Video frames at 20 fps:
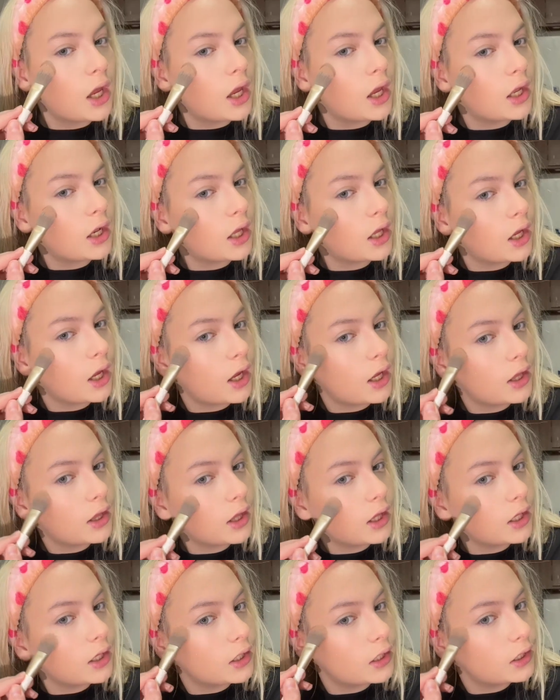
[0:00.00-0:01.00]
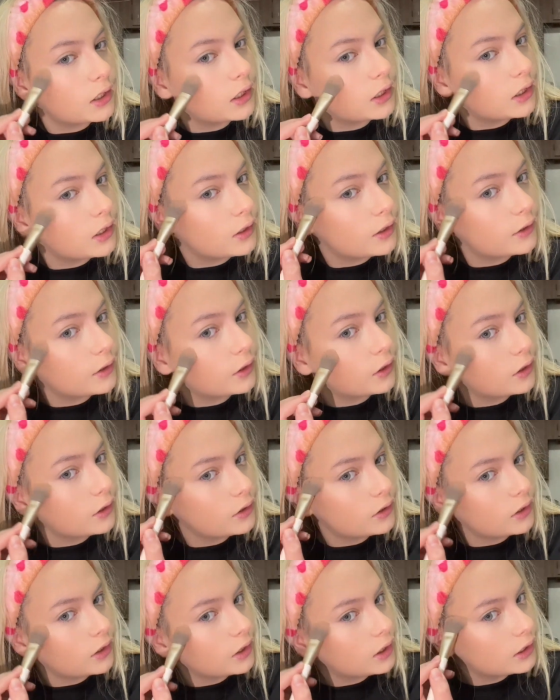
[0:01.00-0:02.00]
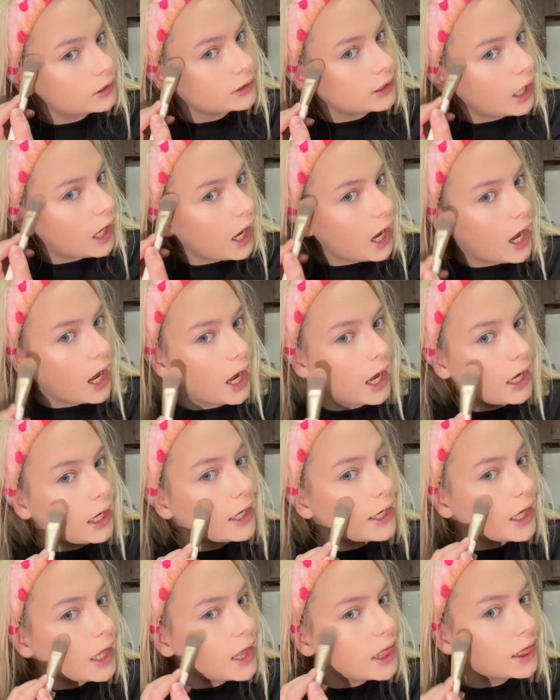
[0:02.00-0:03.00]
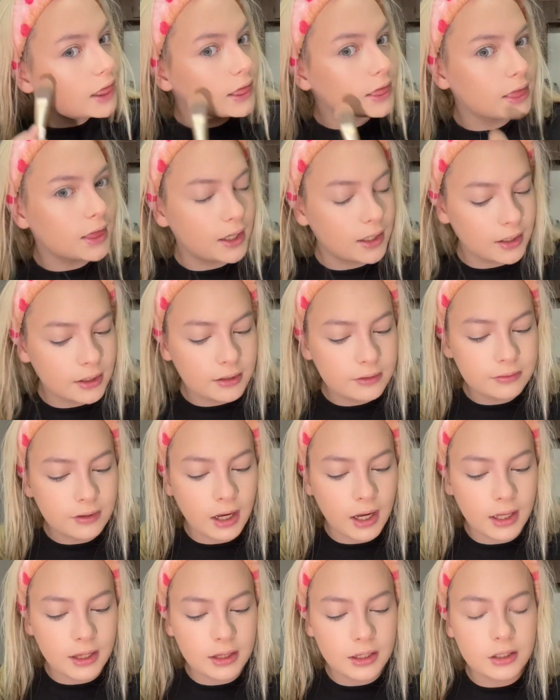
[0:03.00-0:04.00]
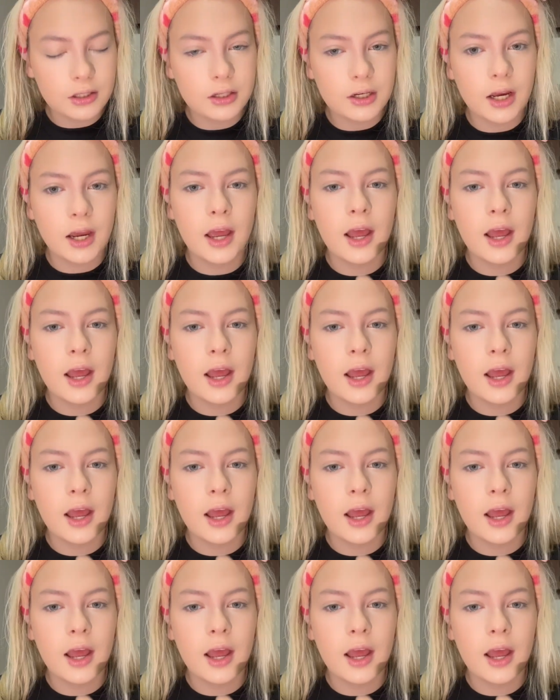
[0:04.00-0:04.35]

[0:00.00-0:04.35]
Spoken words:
And I highlight here because I love highlighter.